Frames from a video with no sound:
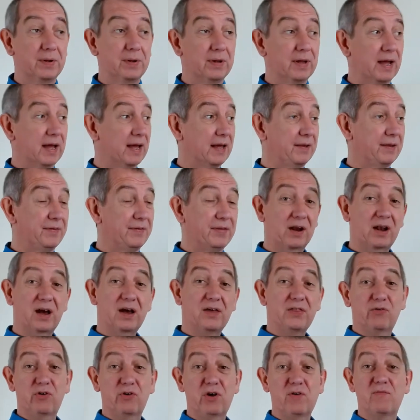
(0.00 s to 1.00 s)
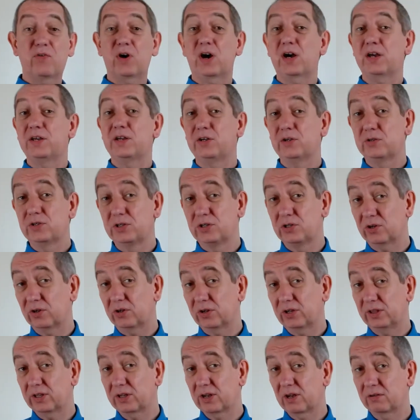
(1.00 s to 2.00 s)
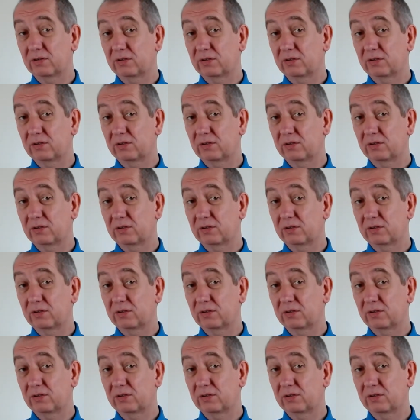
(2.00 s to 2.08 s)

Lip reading: and they'll either invite you to join the